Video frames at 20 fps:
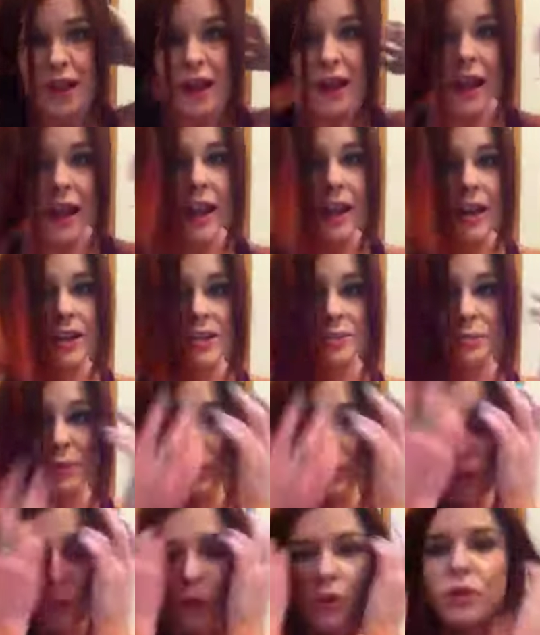and
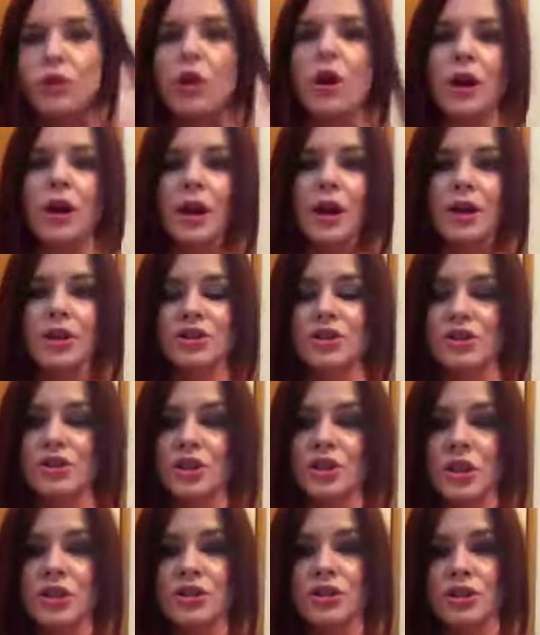people with long hair should
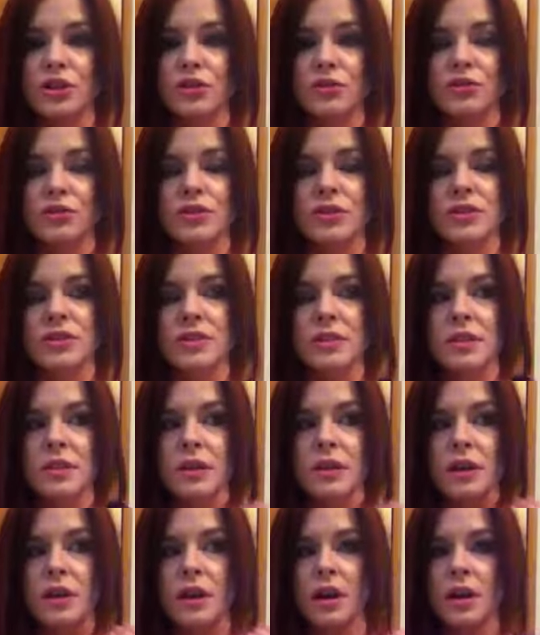just use
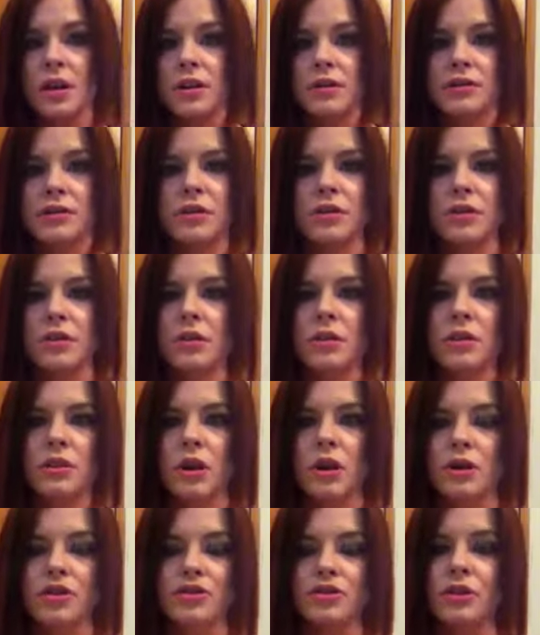a
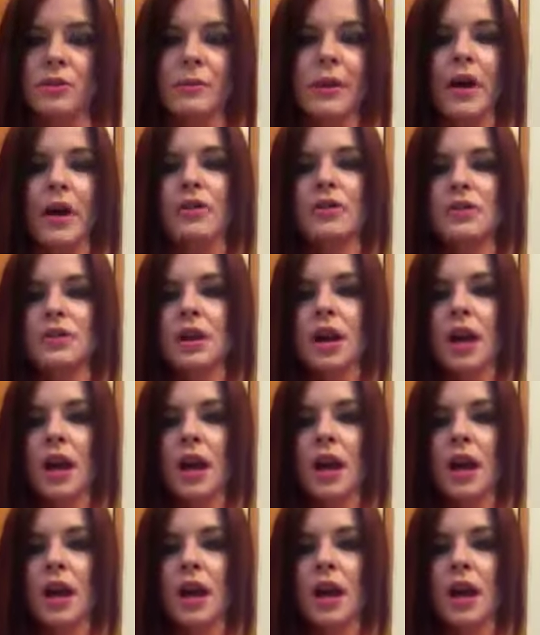larger amount.